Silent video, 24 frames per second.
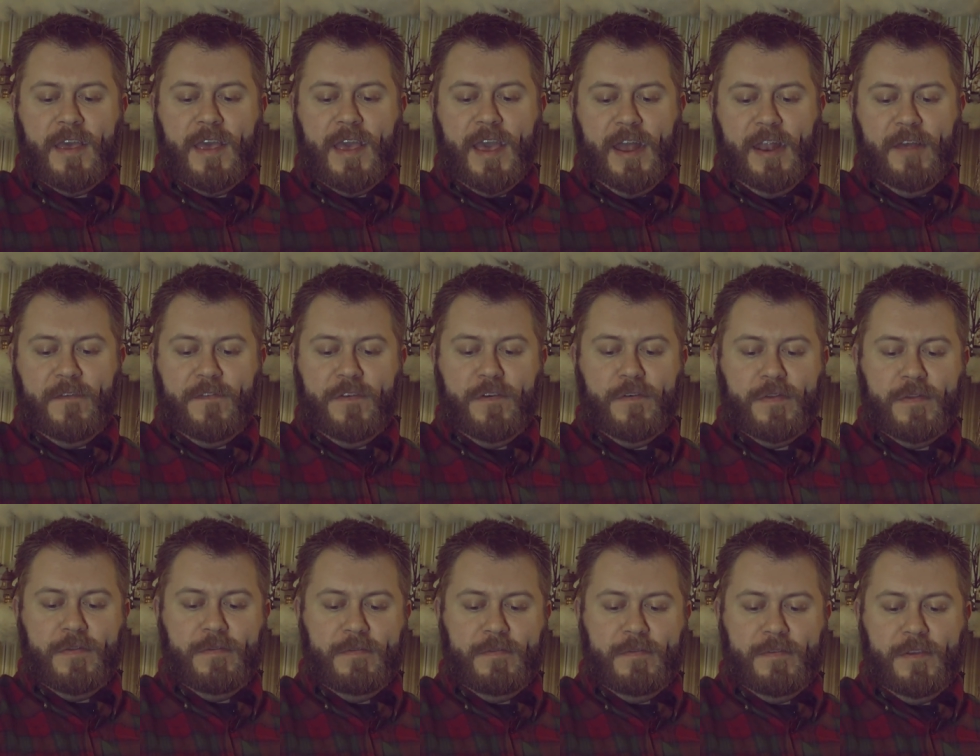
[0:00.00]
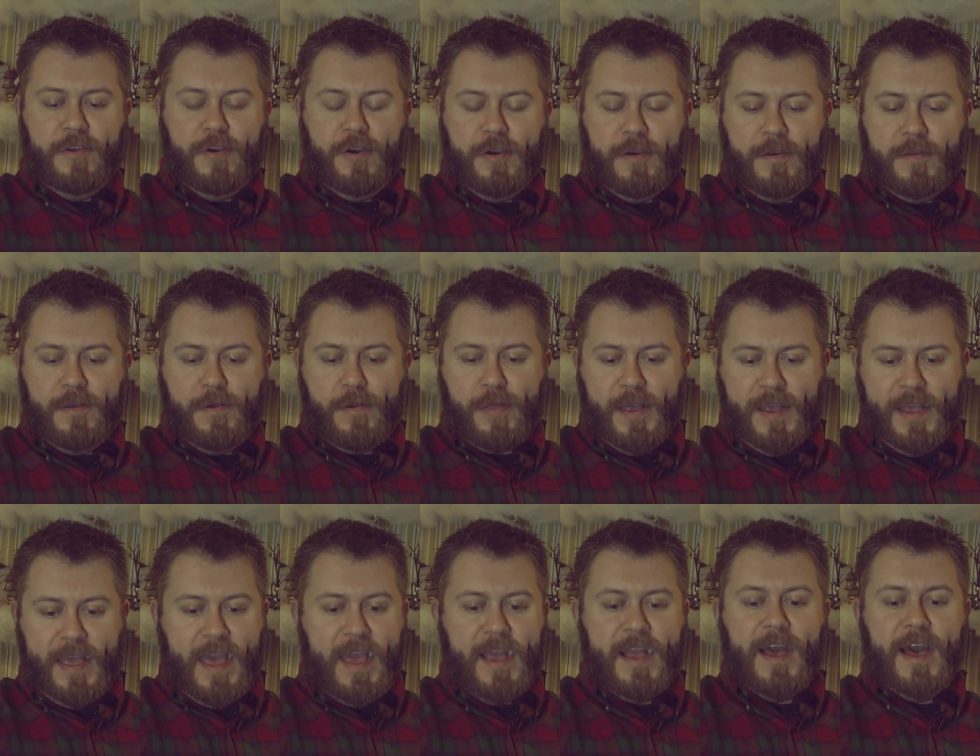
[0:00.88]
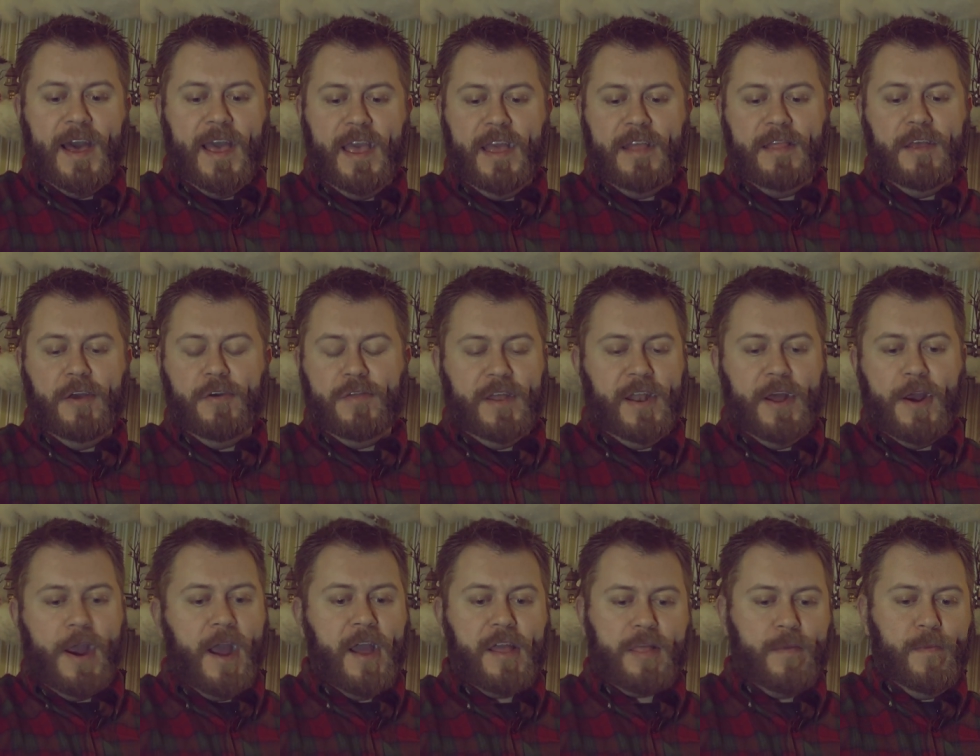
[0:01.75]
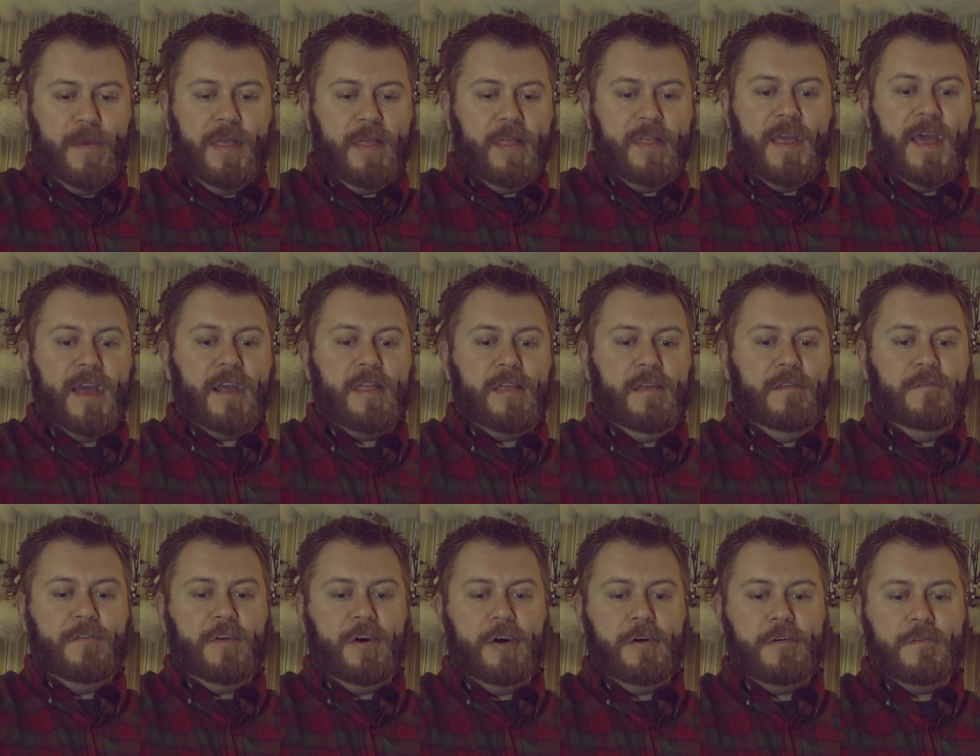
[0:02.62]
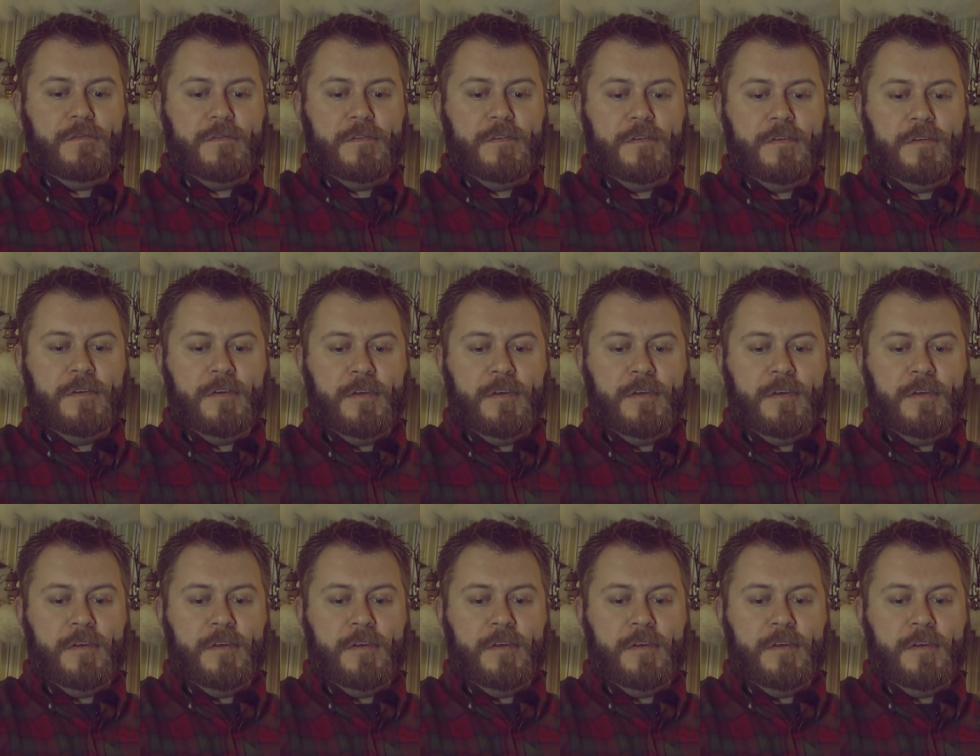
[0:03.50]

and if you're, you're, there's a gay guy in there, then there has to be sex involved.